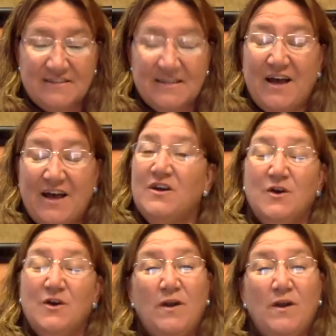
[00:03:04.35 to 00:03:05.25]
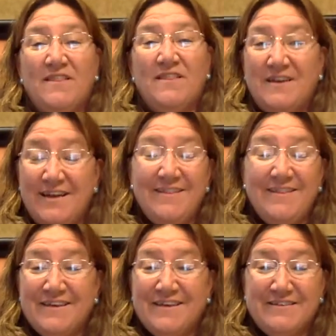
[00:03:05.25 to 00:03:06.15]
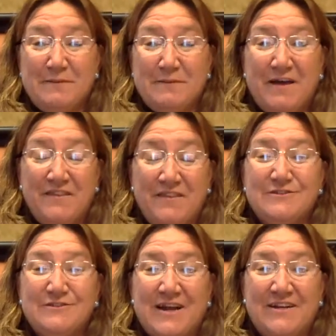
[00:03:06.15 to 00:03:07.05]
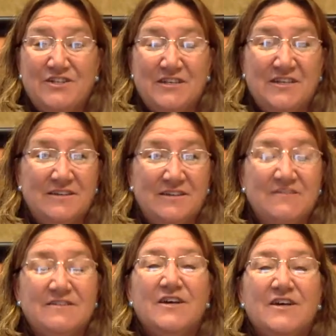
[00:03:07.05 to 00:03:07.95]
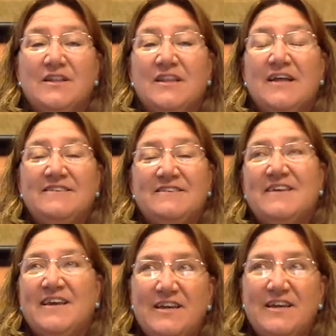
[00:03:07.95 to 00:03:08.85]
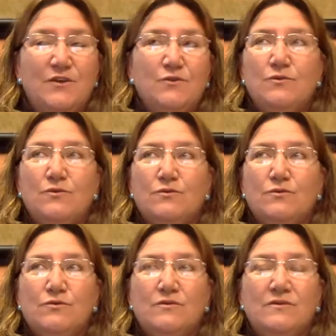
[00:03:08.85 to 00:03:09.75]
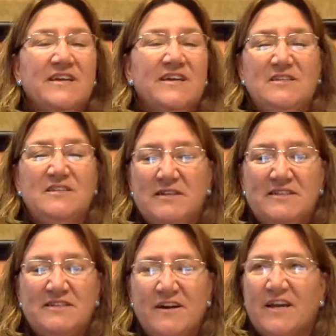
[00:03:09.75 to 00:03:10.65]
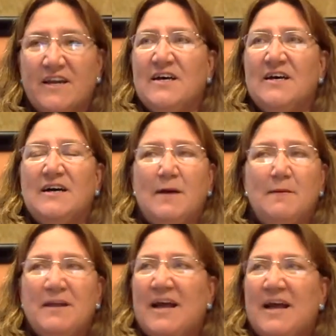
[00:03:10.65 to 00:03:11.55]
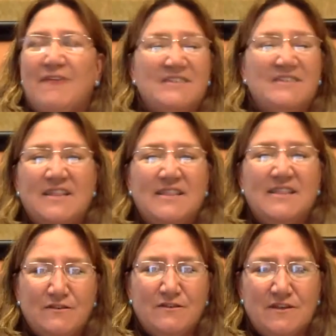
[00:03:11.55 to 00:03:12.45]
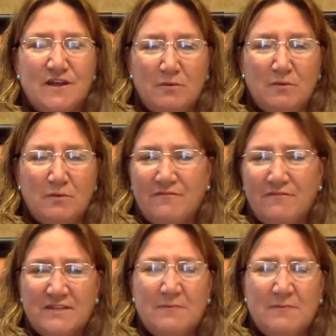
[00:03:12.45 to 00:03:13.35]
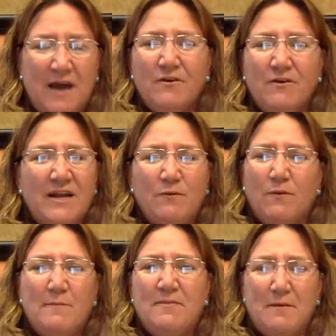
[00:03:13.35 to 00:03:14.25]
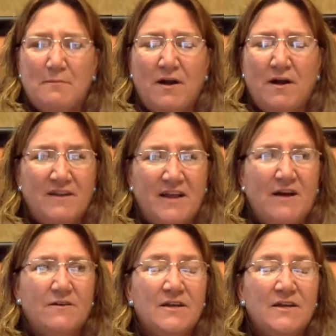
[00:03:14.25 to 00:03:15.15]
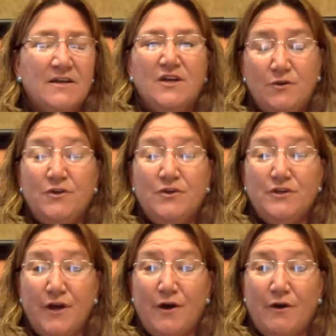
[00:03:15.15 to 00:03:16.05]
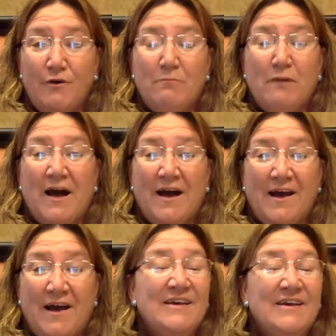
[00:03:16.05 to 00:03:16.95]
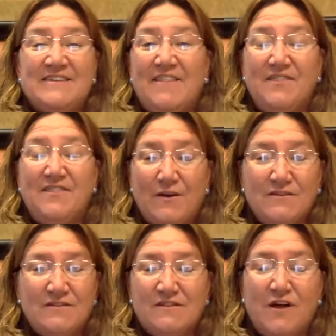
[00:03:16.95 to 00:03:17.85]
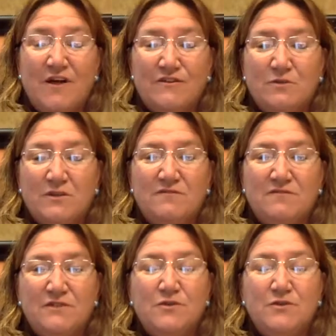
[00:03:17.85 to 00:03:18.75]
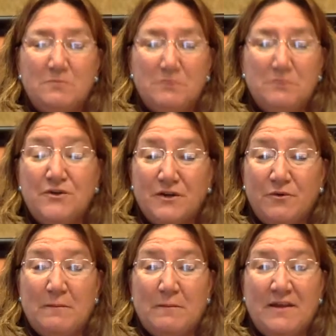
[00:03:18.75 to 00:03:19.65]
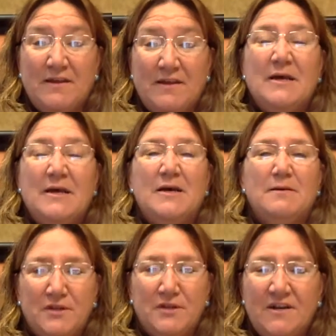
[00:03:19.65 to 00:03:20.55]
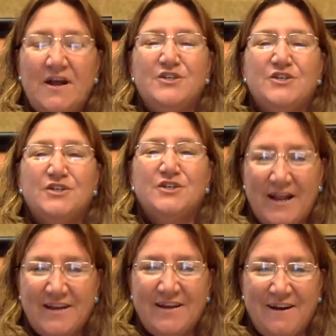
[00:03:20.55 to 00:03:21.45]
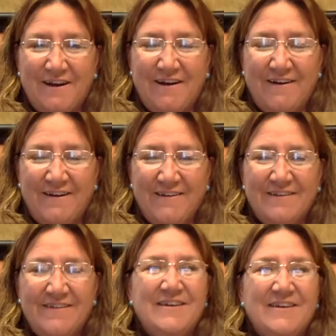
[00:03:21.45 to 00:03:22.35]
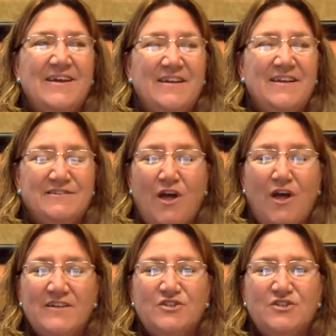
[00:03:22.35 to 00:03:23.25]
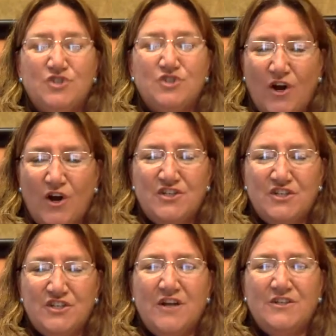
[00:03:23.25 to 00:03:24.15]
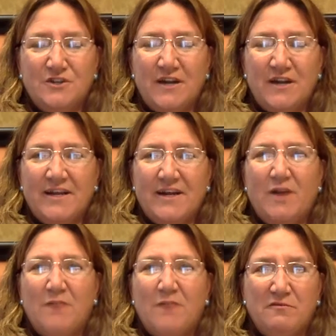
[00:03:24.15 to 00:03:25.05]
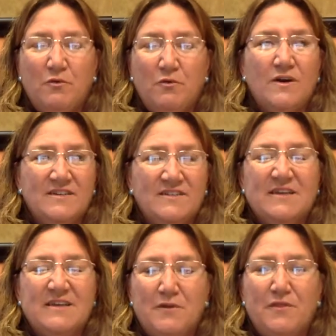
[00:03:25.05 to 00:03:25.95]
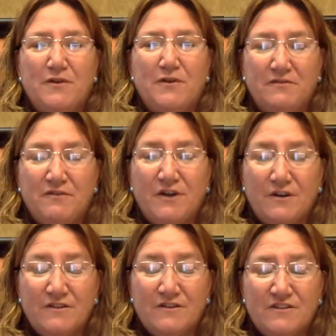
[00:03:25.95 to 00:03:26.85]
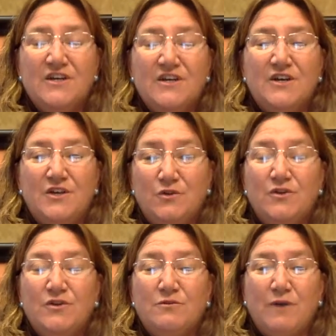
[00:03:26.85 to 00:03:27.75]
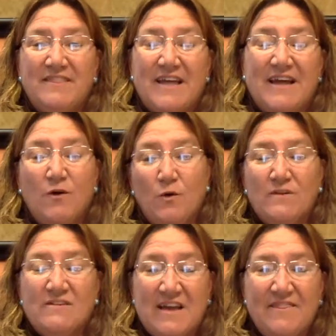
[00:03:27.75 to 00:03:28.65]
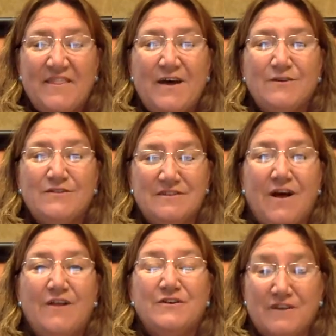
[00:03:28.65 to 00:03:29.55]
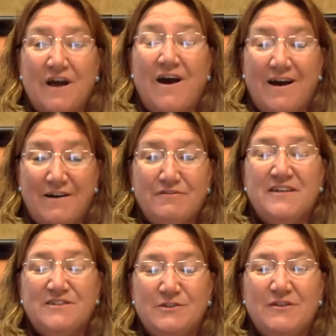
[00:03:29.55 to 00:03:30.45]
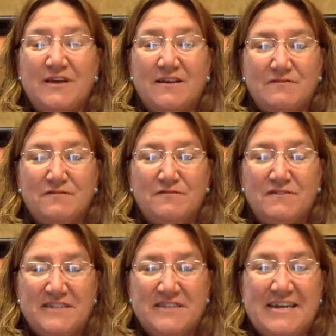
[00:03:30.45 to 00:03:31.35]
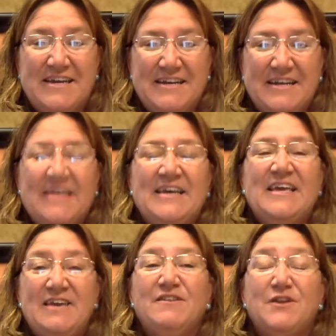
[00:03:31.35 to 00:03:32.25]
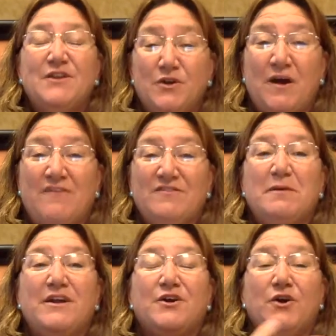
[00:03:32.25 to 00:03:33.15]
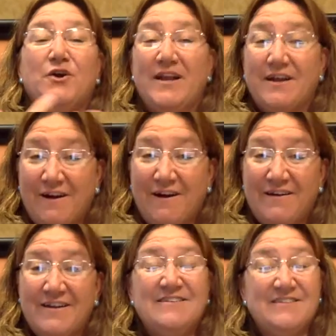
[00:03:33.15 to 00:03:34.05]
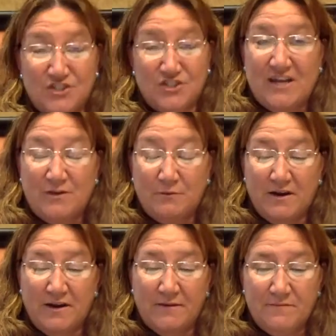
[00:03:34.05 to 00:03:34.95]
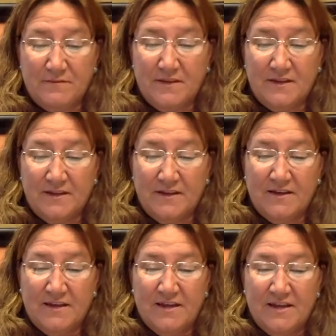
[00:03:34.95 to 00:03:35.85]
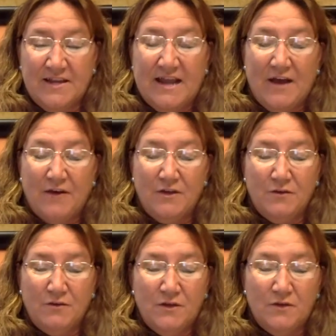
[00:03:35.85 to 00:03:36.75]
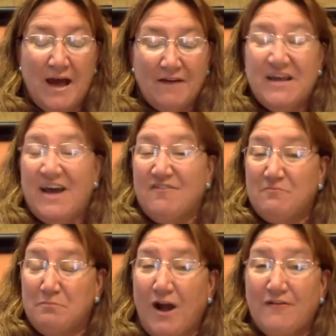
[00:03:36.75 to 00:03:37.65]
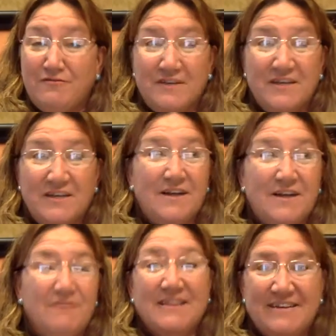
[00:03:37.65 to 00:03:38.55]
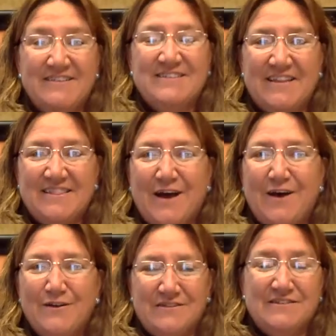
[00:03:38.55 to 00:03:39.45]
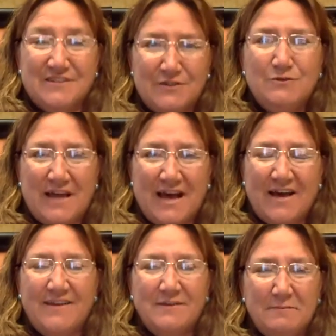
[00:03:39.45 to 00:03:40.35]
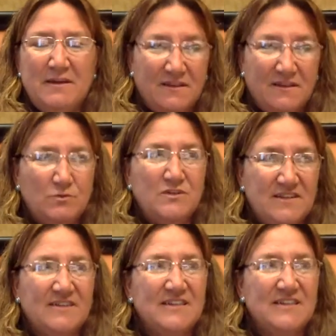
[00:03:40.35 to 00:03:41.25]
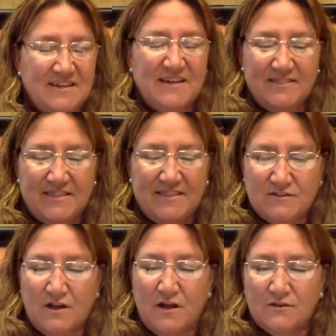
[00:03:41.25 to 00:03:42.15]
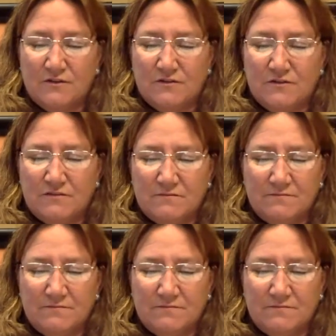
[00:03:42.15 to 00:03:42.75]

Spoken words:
Now, one of the neat things about this strategy is, let's say you said to me, Derek, I'm going to have a $10,000 profit, Debbie. How can I wipe that profit out? You could go buy $10,000 worth of new computer equipment, put it on your credit card. As long as you charge it on your credit card before December 31st, you could write that whole $10,000 off in 2015, even though you don't have to pay your credit card until January. Okay. Now, you have to have profit of at least $10,000 to do that, because we're deducting $10,000.